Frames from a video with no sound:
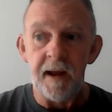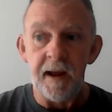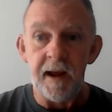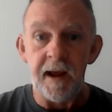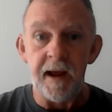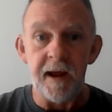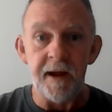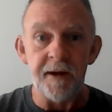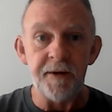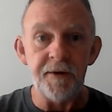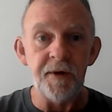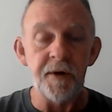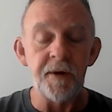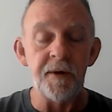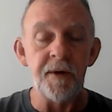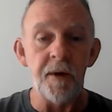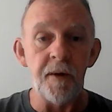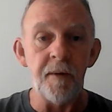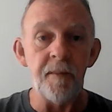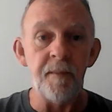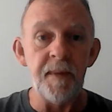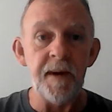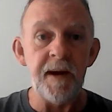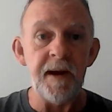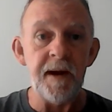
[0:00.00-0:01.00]
and you're
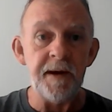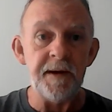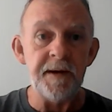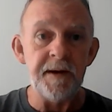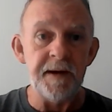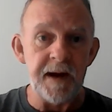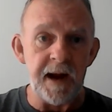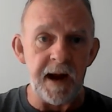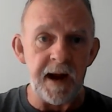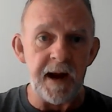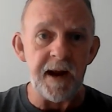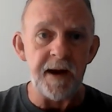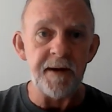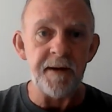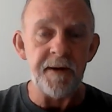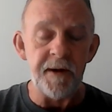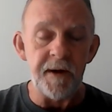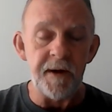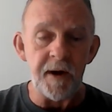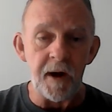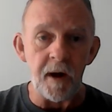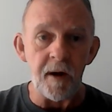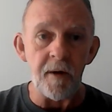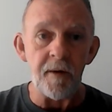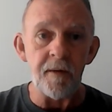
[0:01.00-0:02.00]
going to be dead
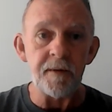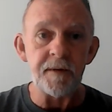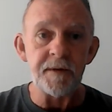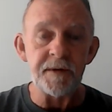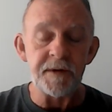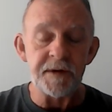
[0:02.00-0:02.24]
dog